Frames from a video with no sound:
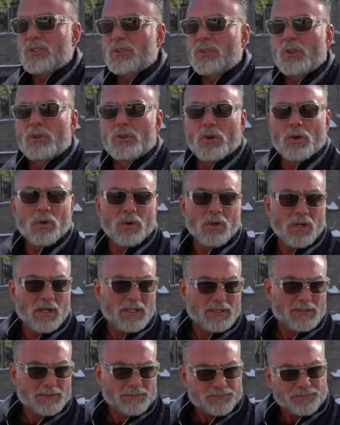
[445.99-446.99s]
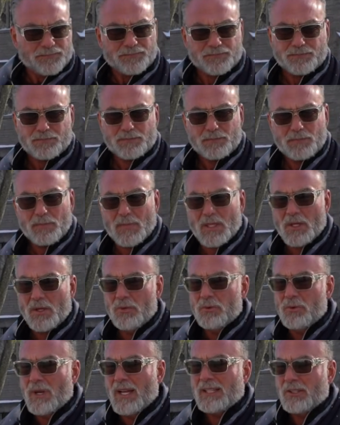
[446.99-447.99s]
to go
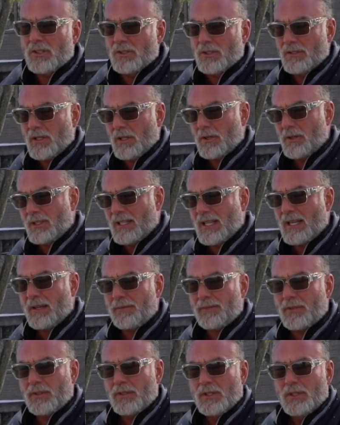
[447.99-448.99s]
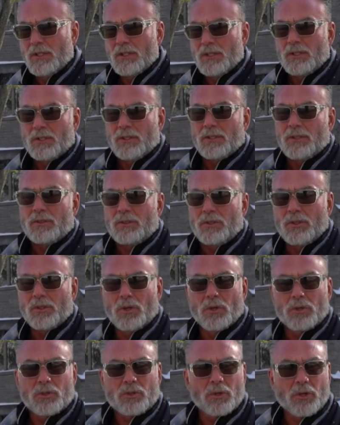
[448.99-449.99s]
right or left, to
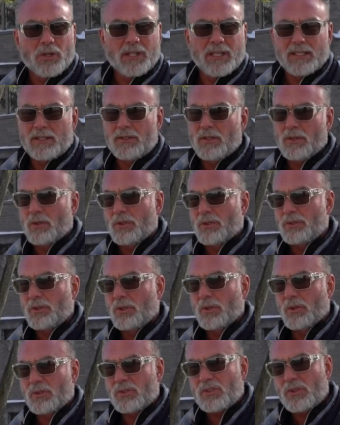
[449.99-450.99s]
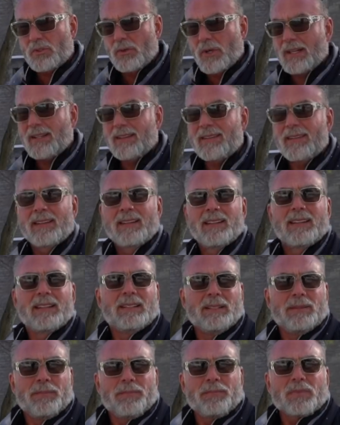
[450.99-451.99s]
go crooked or to go straight,
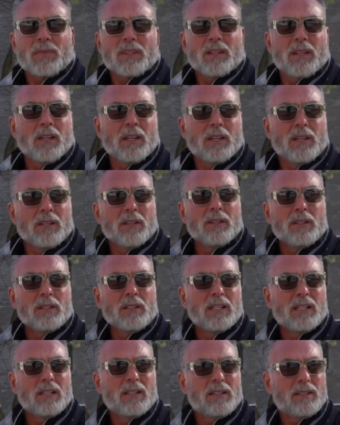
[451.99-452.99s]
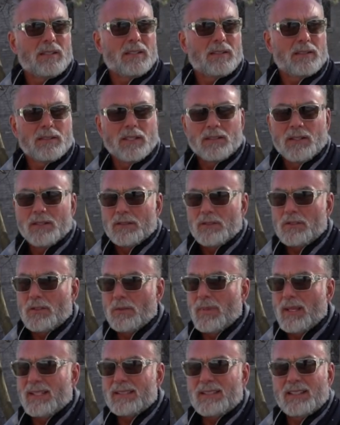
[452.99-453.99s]
to
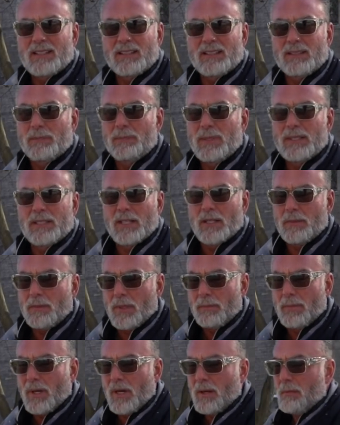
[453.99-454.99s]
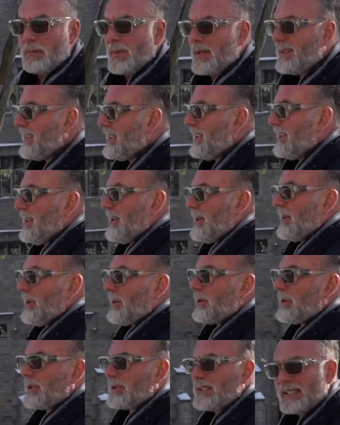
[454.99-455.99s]
basically become a bum,
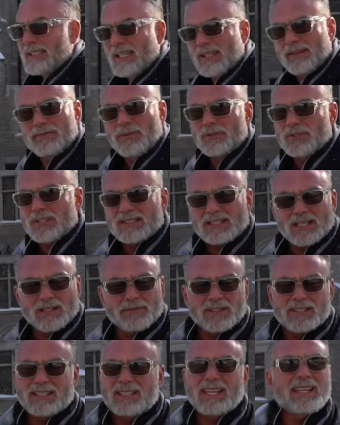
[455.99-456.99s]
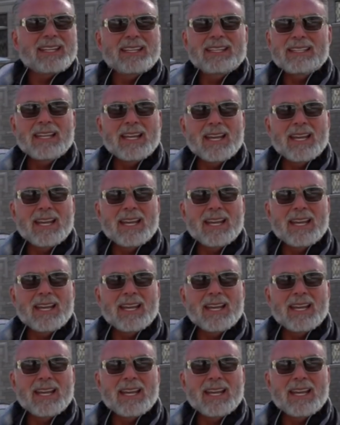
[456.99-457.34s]
or to give yourself a kick in the